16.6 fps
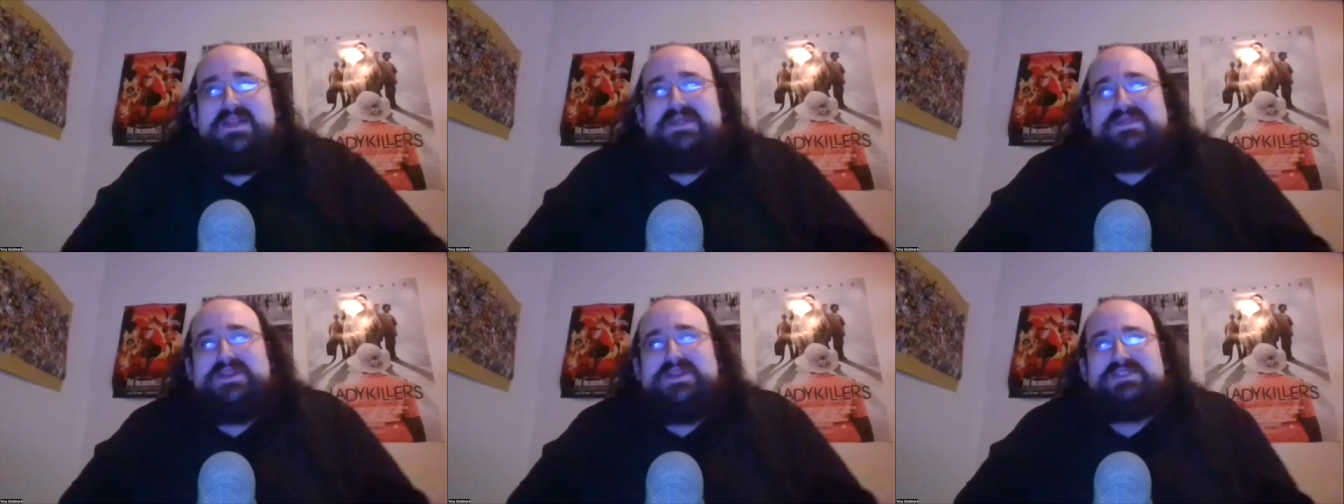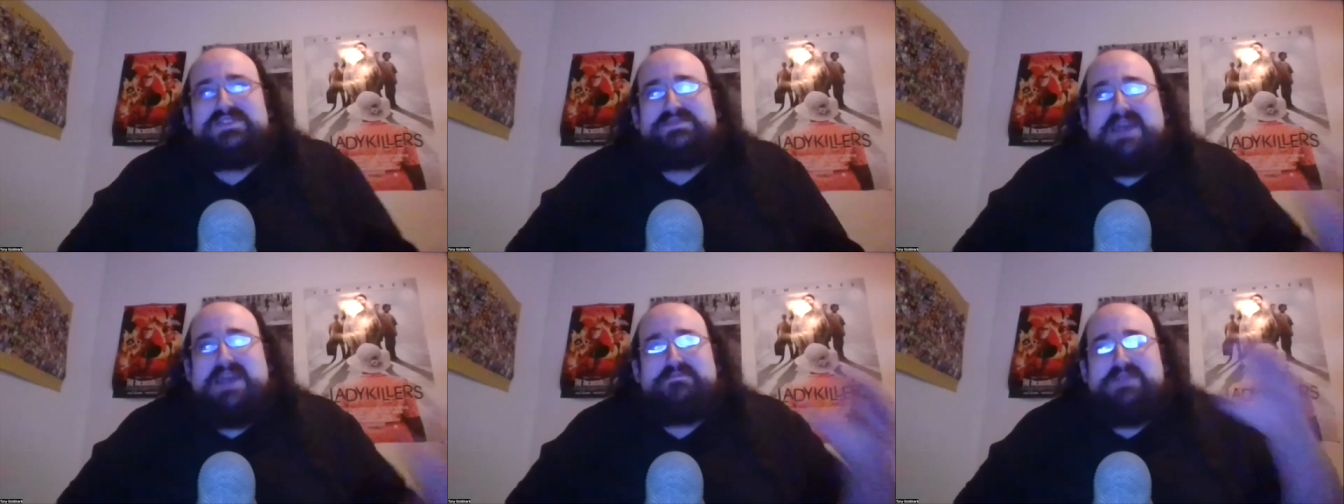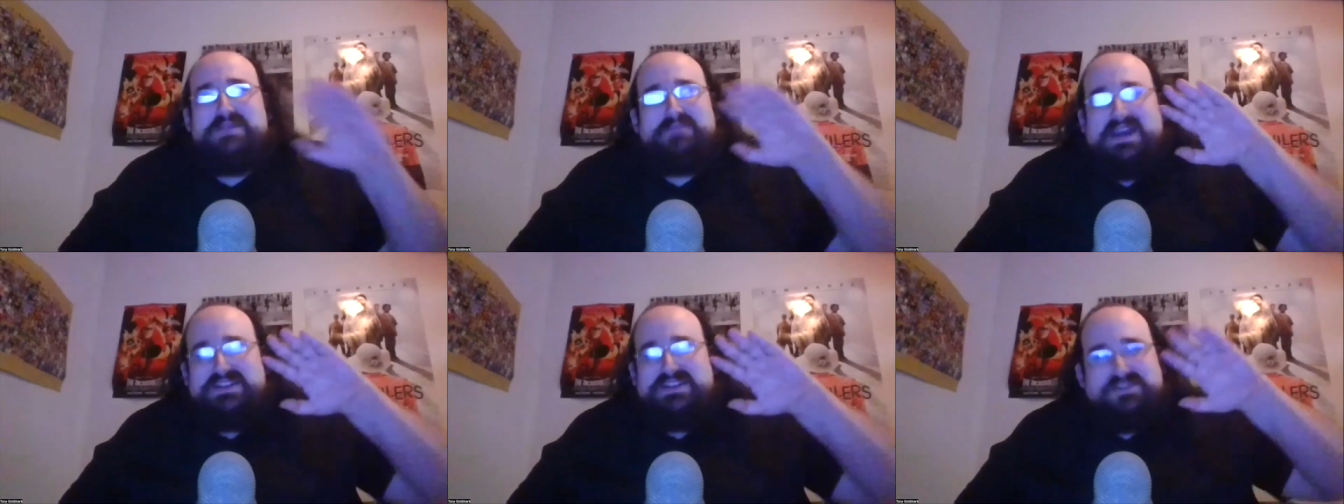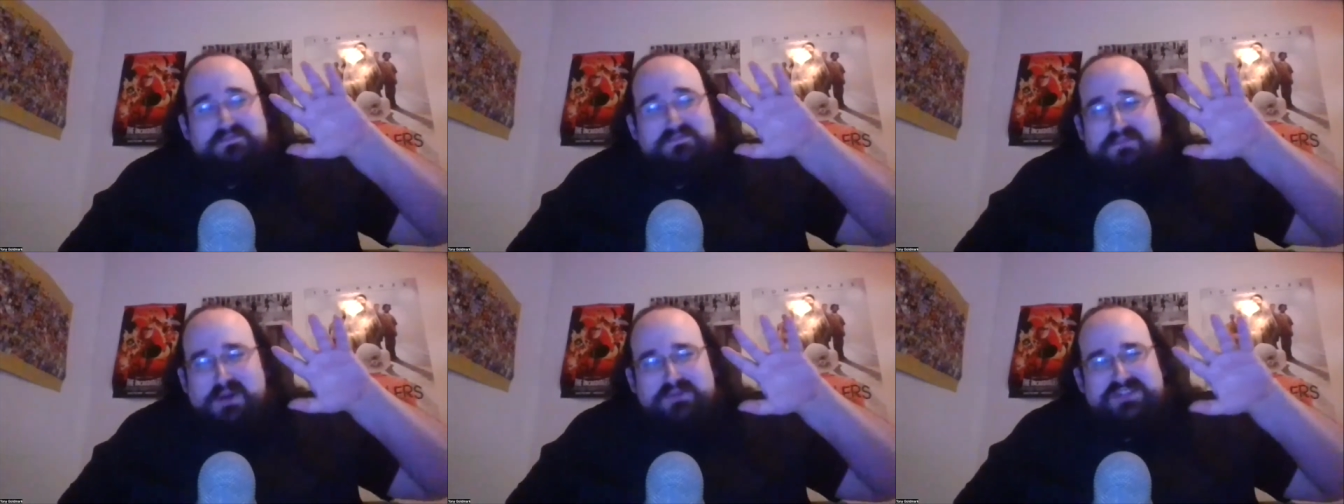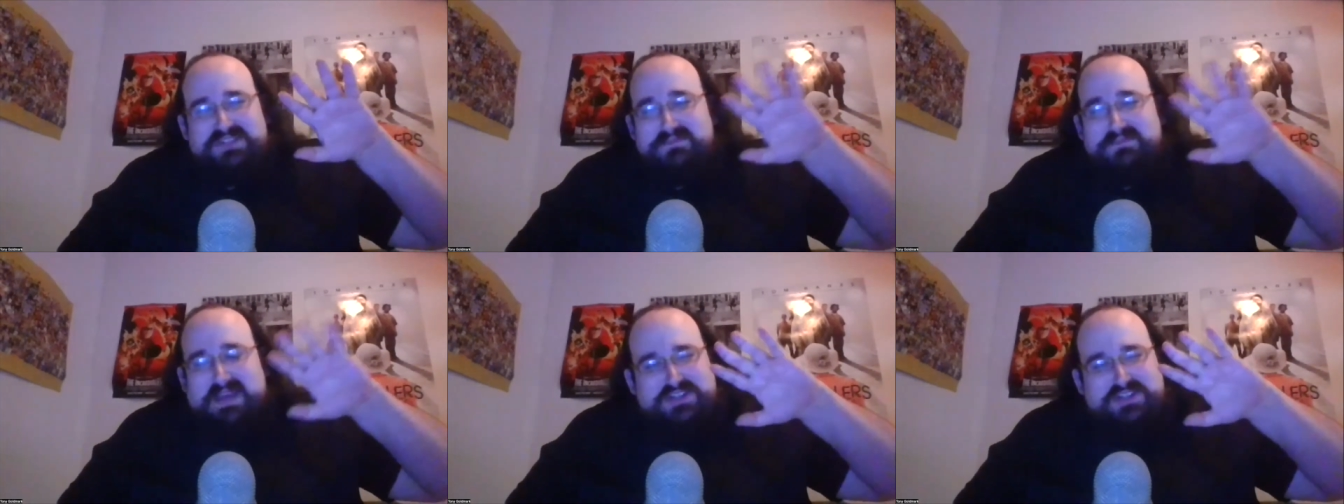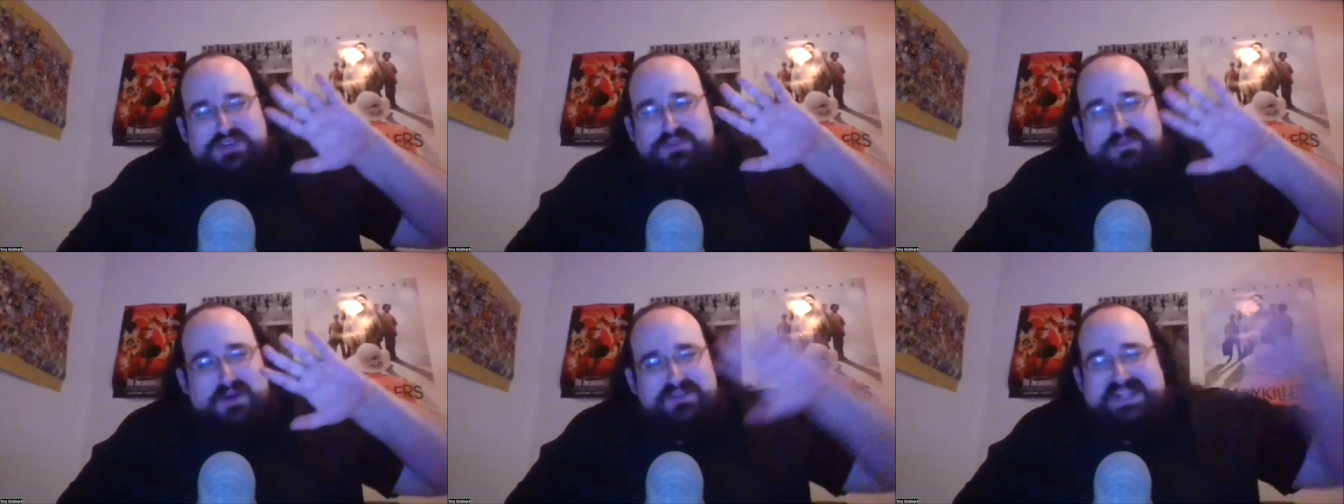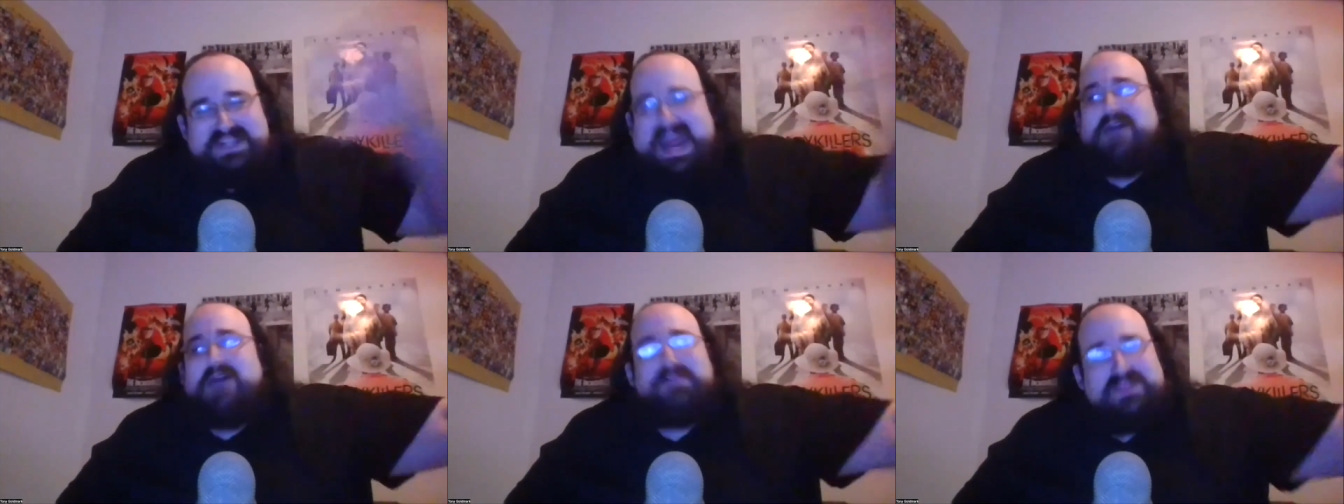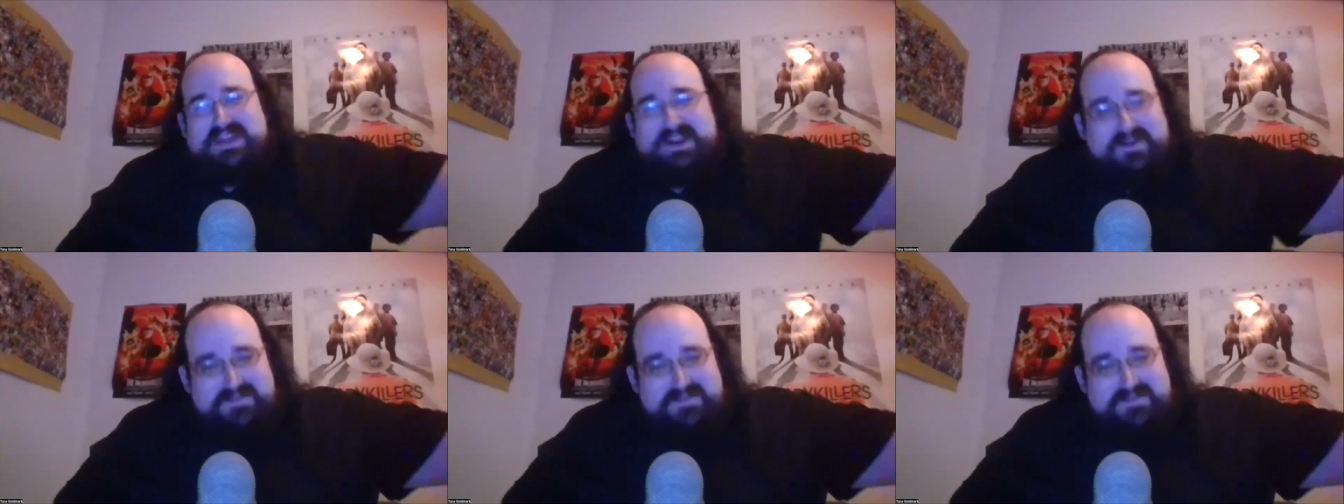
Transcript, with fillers: those might be my most my two most out there